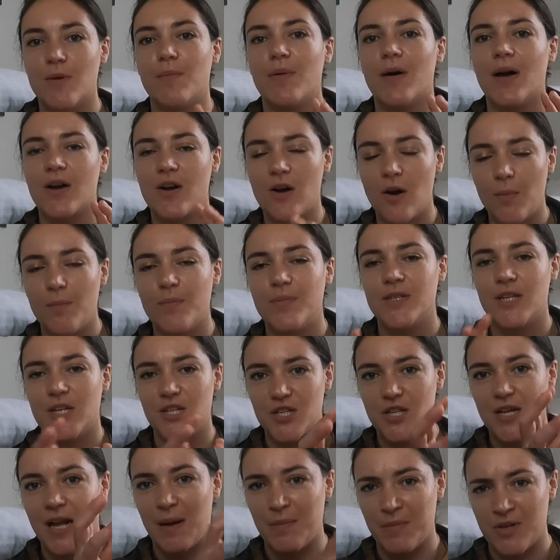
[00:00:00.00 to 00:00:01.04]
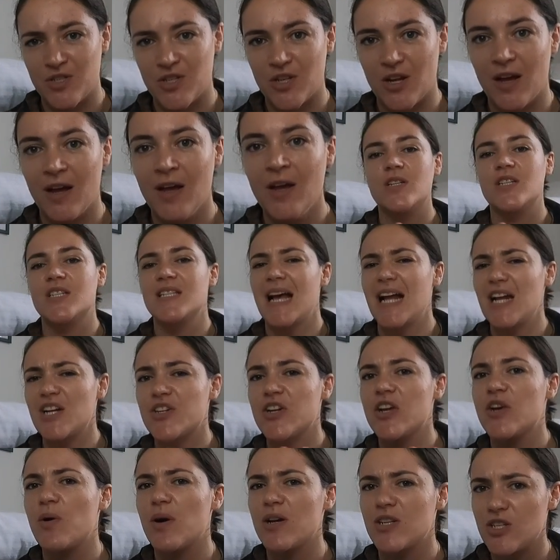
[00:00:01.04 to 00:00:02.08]
but a competition amateur, which is
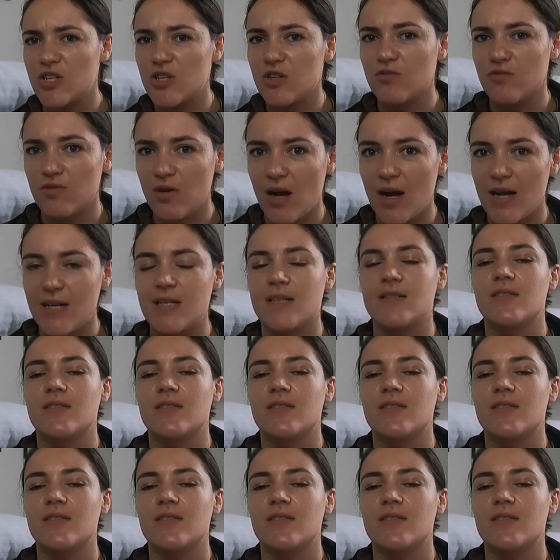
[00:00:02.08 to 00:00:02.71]
actually quite a good rider.